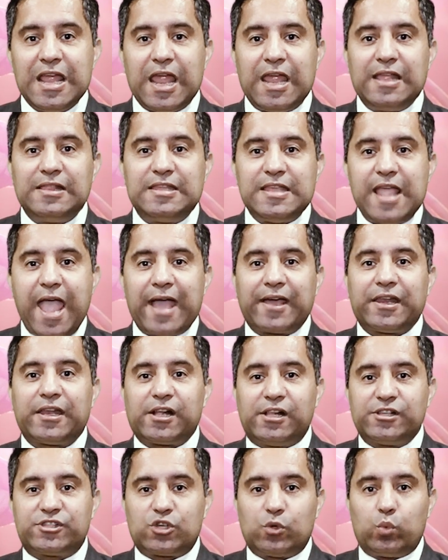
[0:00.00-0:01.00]
in the
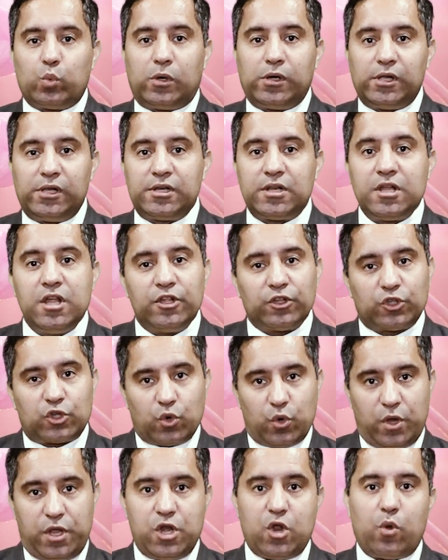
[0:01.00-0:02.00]
agriculture world
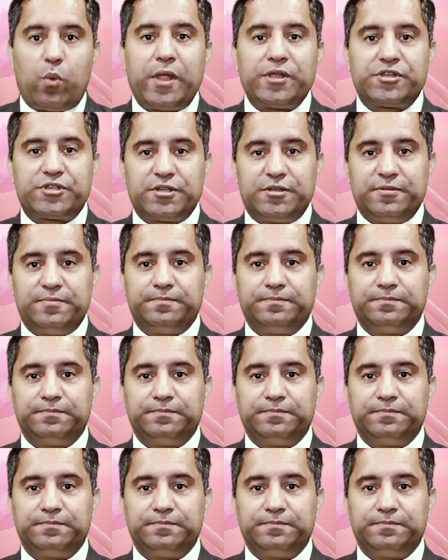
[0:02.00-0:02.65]
through innovation.